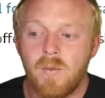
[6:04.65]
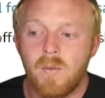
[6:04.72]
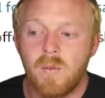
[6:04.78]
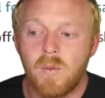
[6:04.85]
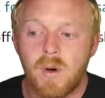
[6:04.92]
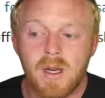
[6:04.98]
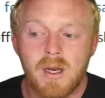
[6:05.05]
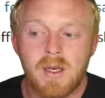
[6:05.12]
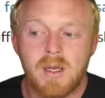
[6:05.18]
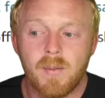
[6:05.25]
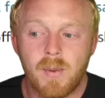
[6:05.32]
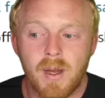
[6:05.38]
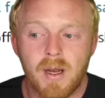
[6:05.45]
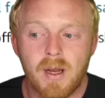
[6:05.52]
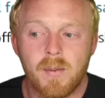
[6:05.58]
wanted to
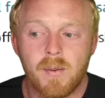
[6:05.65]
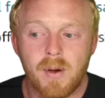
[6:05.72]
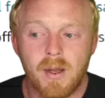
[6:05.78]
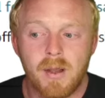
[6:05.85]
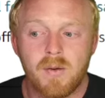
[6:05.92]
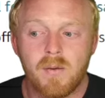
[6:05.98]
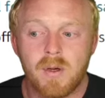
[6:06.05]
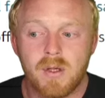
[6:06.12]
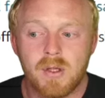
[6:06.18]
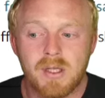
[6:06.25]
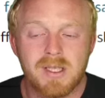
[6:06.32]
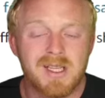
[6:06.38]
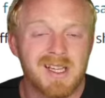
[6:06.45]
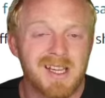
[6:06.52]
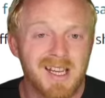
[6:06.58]
pick up another one
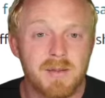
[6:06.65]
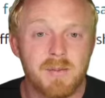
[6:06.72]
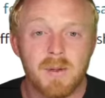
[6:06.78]
just in case,